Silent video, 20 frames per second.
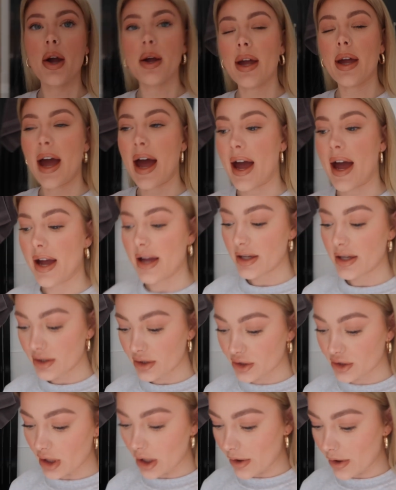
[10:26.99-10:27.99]
Okay,
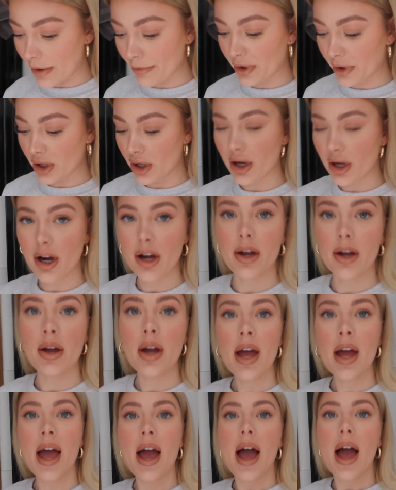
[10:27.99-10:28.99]
so I'm gonna
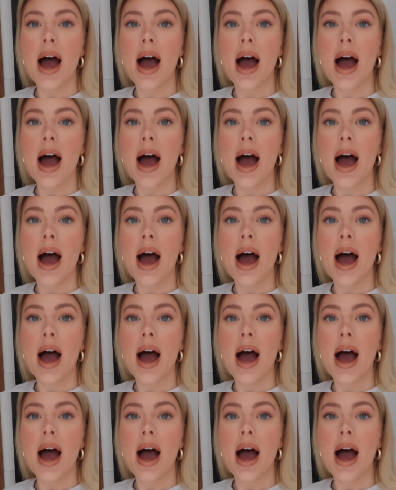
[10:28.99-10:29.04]
go